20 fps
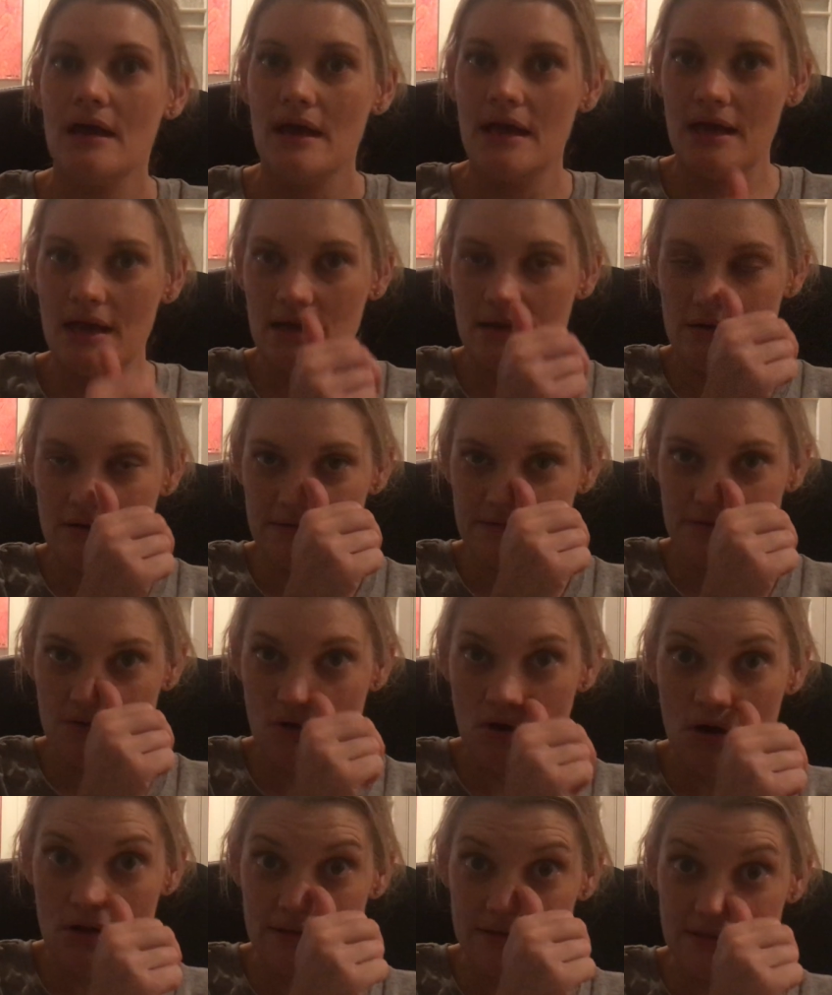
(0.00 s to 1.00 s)
And I was
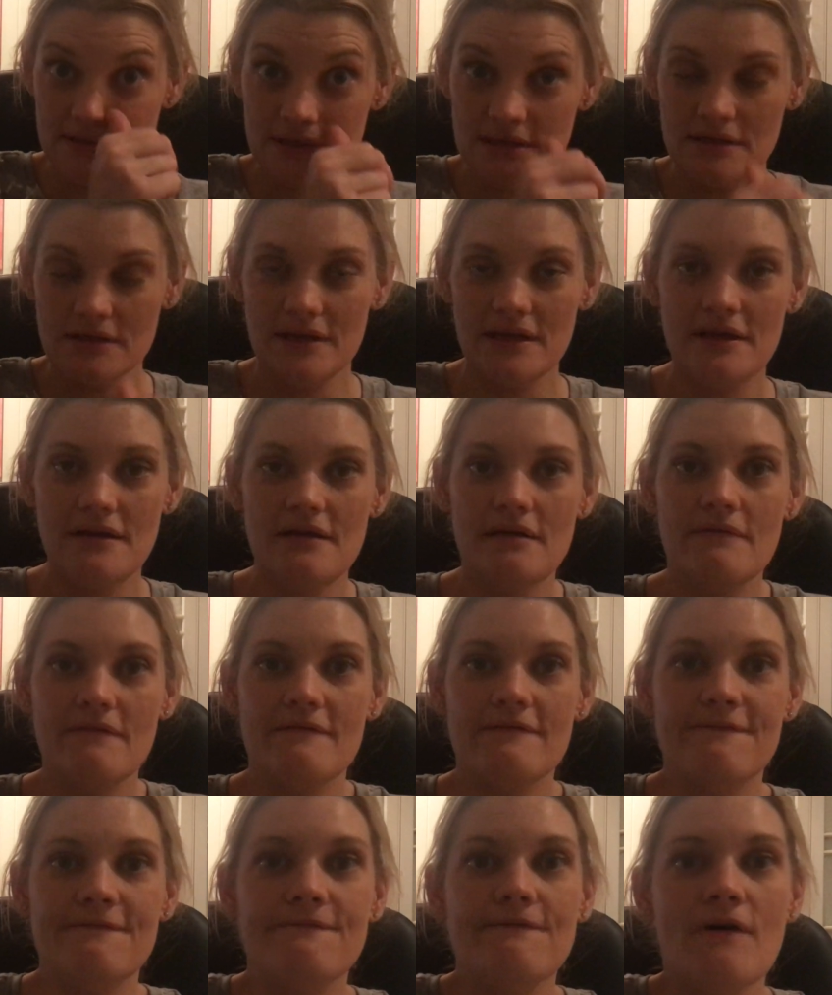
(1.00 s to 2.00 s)
constantly
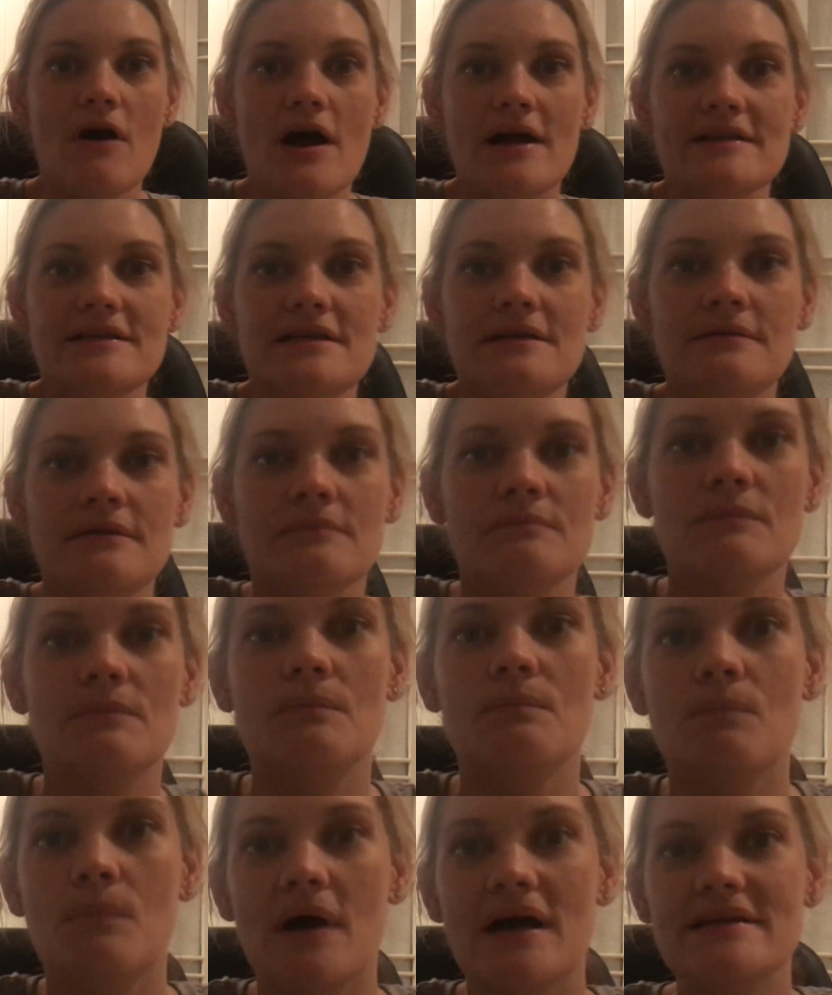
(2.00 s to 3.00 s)
fighting
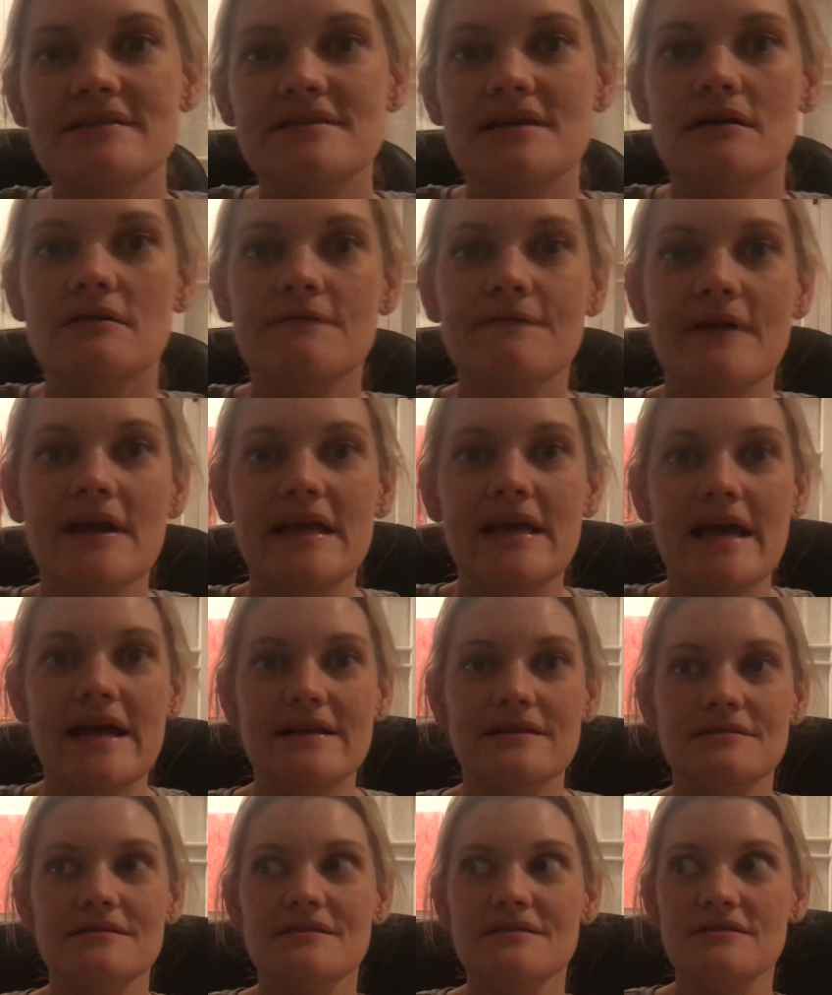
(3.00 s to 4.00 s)
myself
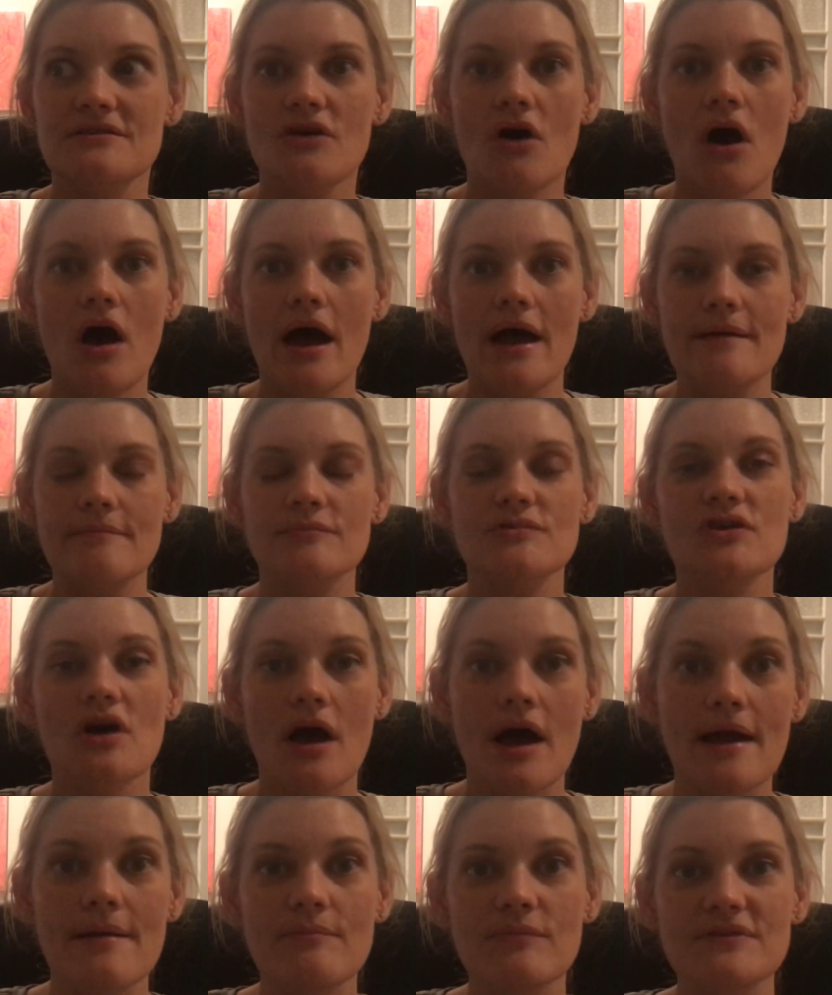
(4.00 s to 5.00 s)
against time.
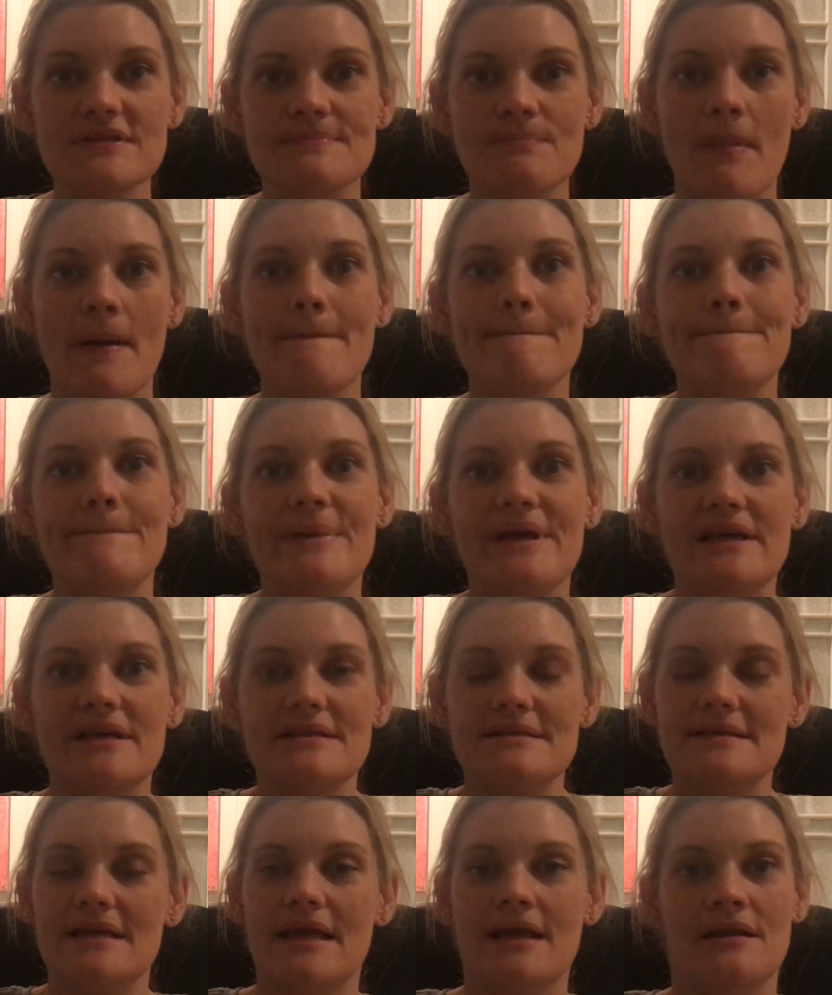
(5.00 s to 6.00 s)
Time was my
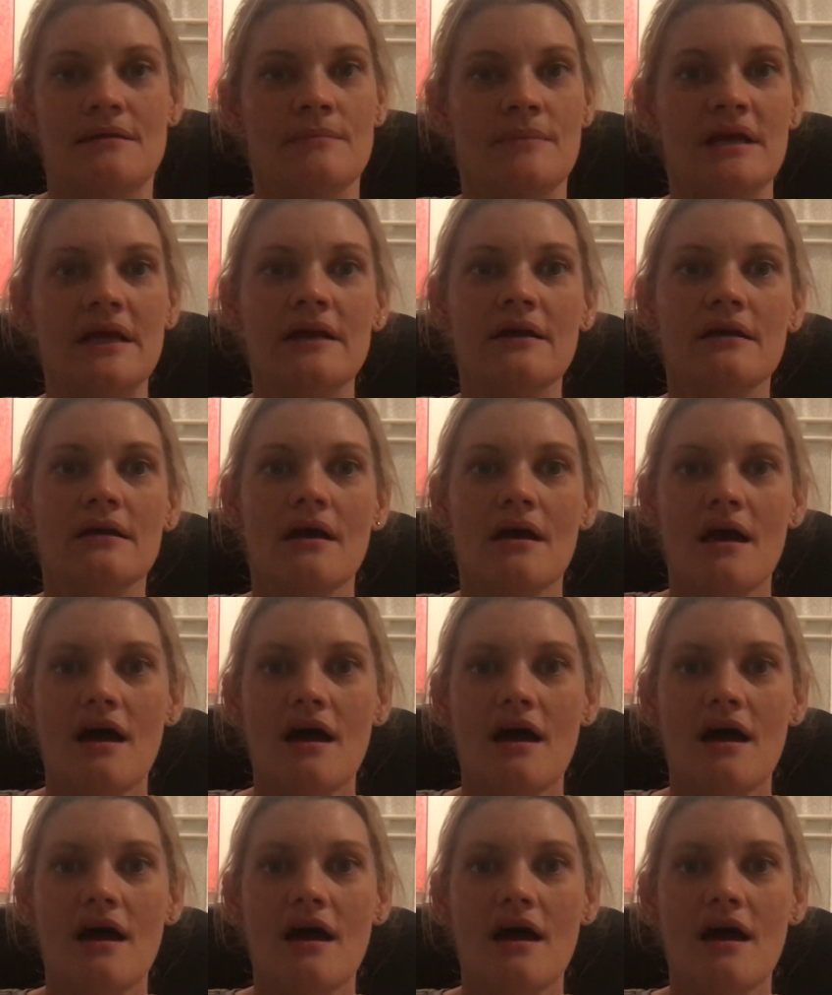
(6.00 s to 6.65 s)
biggest enemy.